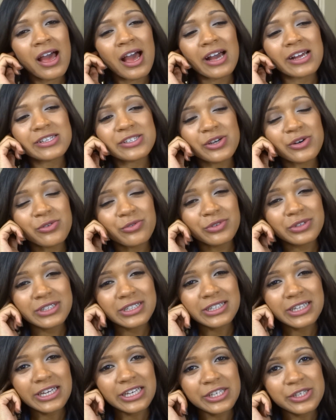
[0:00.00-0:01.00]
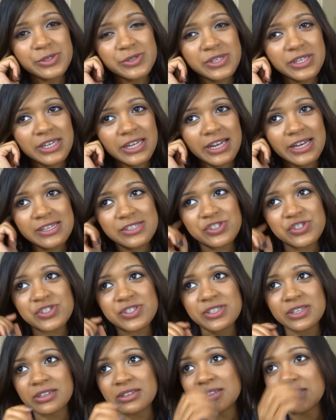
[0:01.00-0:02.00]
I don't really like using it as
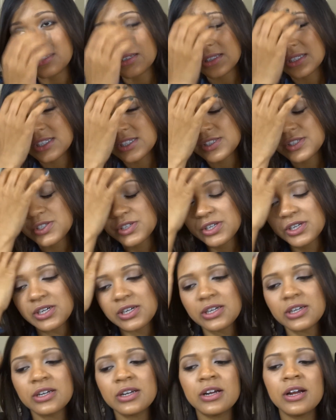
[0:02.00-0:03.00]
just a cleanser.